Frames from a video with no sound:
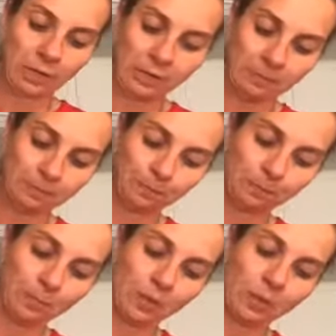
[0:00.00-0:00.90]
Awesome.
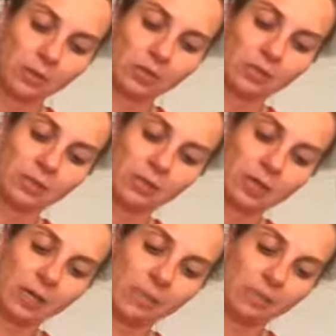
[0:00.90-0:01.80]
This is
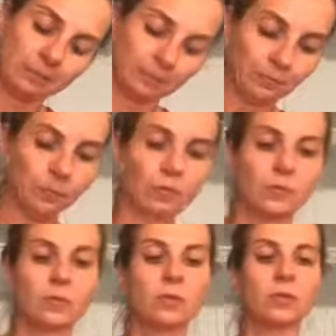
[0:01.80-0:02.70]
a
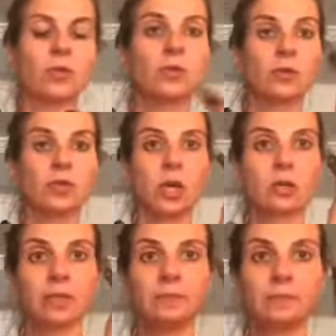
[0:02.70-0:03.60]
thinner
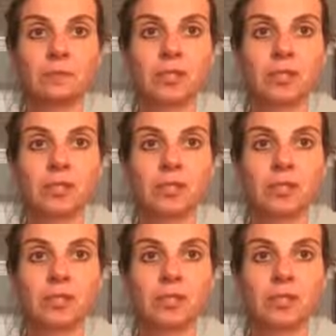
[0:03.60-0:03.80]
chocolate.